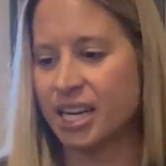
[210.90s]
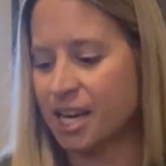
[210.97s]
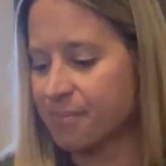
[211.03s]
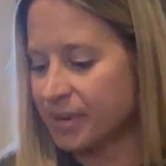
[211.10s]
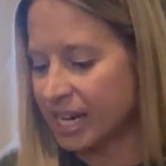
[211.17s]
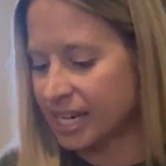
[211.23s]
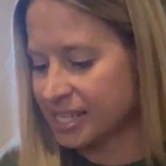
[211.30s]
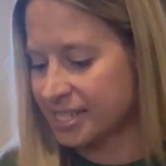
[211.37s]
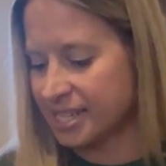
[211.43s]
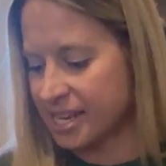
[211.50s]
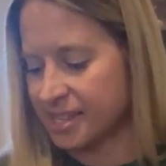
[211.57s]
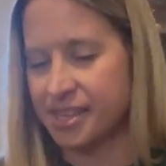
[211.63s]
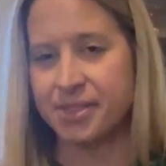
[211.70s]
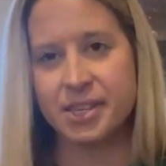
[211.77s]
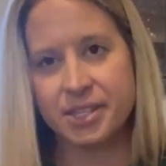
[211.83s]
I'm not saying
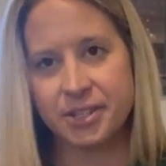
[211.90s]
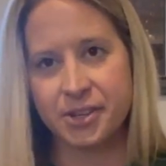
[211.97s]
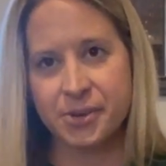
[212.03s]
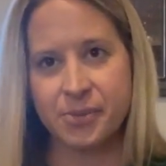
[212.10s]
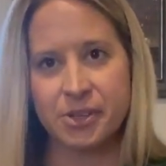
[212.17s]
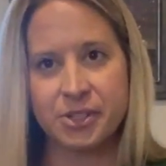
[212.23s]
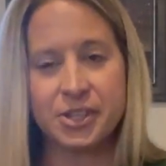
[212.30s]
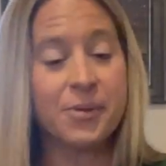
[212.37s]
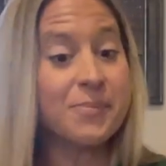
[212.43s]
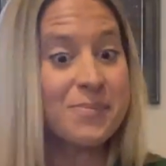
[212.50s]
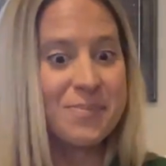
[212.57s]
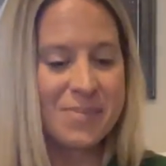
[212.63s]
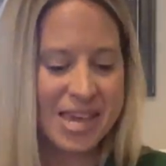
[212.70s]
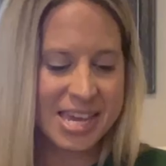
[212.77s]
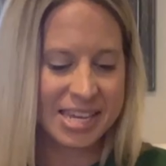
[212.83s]
that these are the most
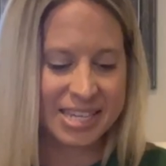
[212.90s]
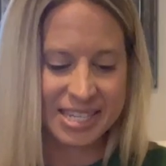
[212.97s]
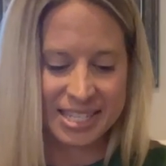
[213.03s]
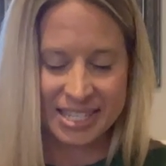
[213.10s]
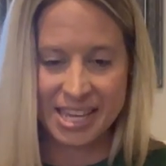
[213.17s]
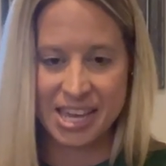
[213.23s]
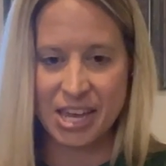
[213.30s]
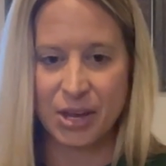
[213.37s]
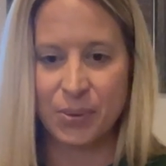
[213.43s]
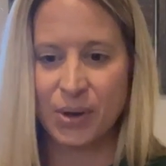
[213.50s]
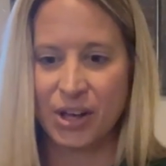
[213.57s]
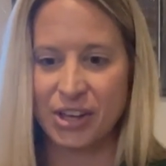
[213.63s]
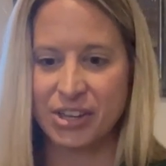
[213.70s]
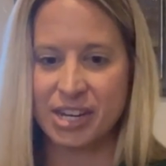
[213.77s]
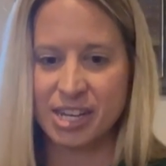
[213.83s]
amazing
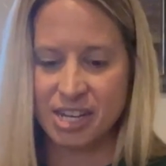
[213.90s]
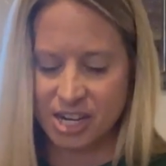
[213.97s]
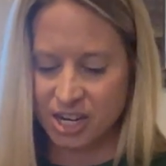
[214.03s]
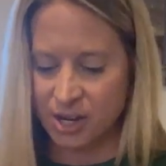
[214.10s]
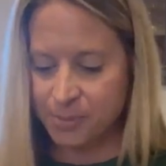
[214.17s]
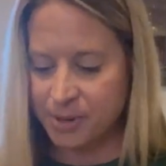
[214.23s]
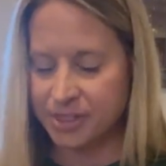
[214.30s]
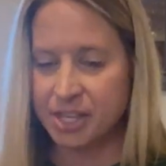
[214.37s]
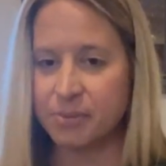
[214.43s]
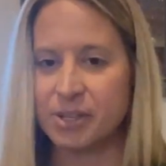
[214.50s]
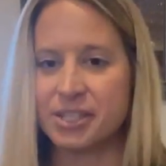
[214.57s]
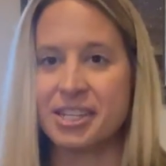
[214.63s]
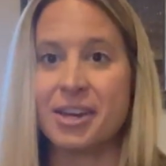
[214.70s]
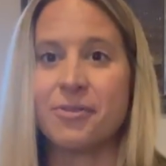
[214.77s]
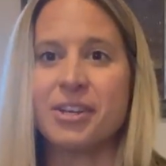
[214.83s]
quality here, but they will
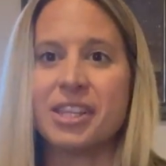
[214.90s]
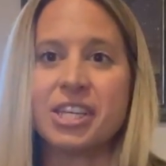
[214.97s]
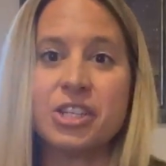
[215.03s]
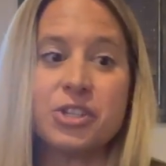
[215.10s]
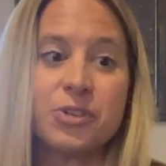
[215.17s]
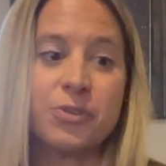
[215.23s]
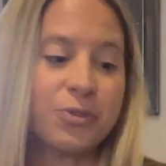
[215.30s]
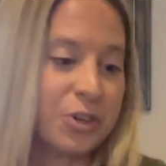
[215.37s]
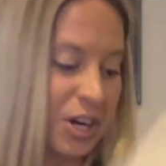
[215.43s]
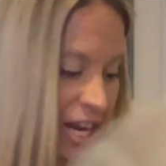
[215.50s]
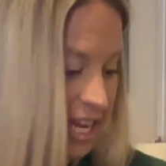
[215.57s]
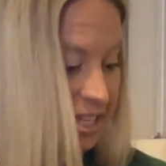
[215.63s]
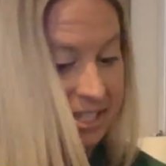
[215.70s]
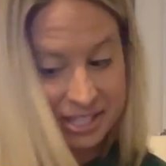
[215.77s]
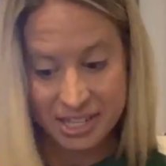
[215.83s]
definitely do for
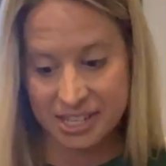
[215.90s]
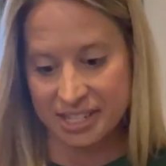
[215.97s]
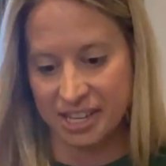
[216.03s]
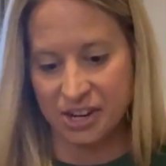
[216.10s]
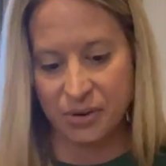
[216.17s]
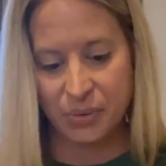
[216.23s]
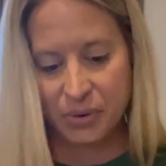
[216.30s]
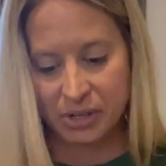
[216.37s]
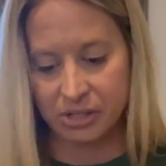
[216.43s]
a season or 2.